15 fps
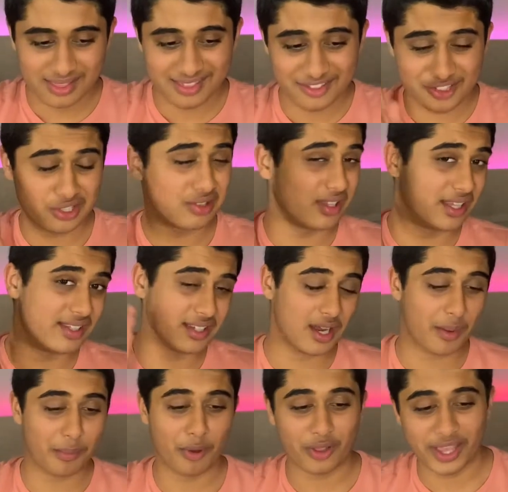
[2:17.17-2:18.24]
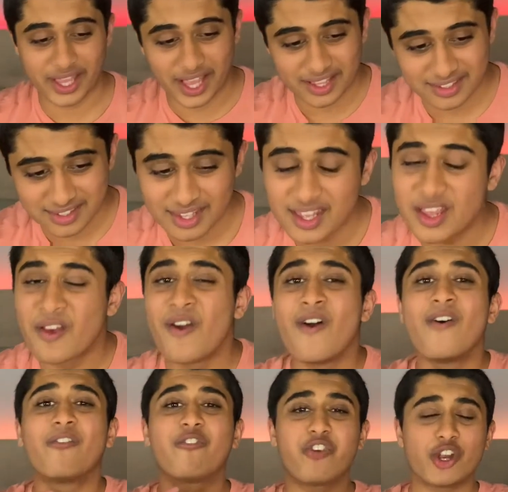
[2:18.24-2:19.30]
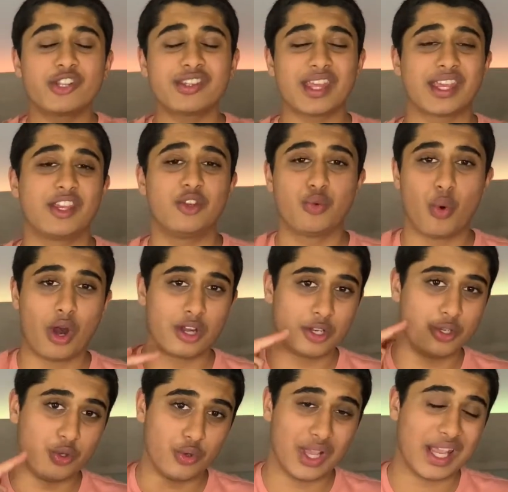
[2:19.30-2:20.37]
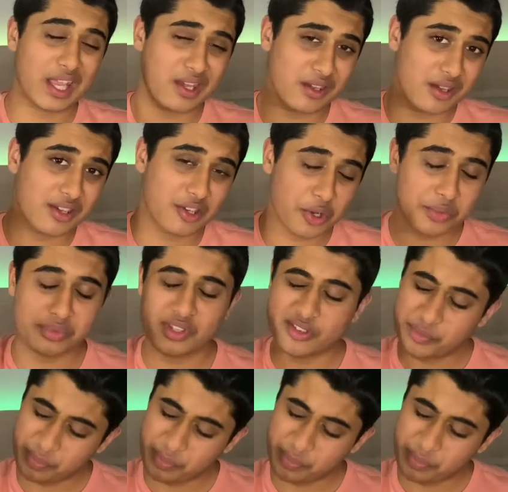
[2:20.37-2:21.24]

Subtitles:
just listen up, okay, guys? First thing you want to do in terms of